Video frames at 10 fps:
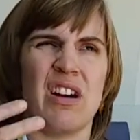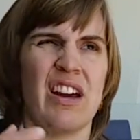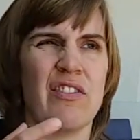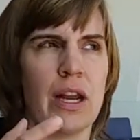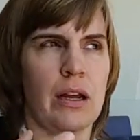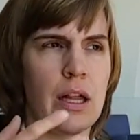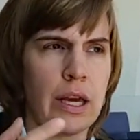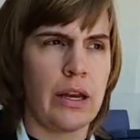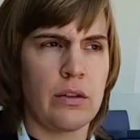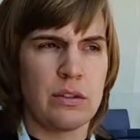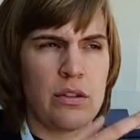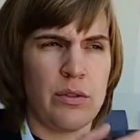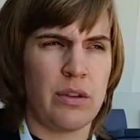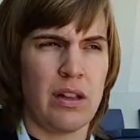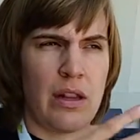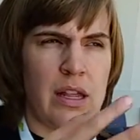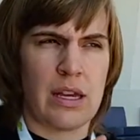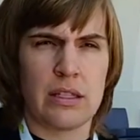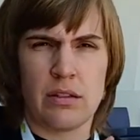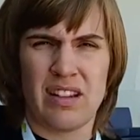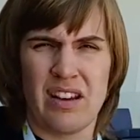I've got a client who's doing this.